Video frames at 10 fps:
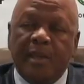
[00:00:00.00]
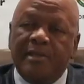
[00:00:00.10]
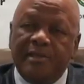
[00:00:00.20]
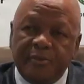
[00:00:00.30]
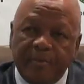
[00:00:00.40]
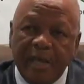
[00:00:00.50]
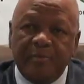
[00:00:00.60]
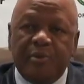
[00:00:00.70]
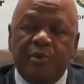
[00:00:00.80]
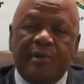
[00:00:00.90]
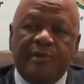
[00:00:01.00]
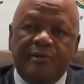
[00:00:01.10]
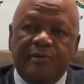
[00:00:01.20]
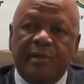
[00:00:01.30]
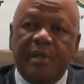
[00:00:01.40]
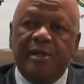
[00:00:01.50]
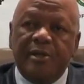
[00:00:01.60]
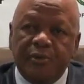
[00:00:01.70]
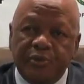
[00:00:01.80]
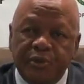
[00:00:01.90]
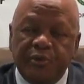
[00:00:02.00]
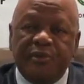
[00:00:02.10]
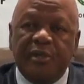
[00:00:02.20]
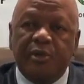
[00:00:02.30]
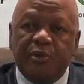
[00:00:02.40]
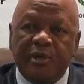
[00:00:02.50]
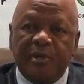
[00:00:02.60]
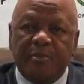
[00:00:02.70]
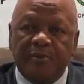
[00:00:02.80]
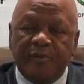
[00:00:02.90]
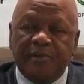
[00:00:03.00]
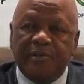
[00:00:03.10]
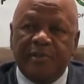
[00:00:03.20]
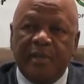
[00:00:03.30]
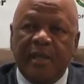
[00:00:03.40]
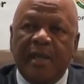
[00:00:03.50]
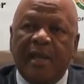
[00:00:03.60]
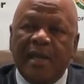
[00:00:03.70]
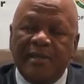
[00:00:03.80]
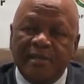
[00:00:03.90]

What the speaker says: Despite progress in reducing rural poverty and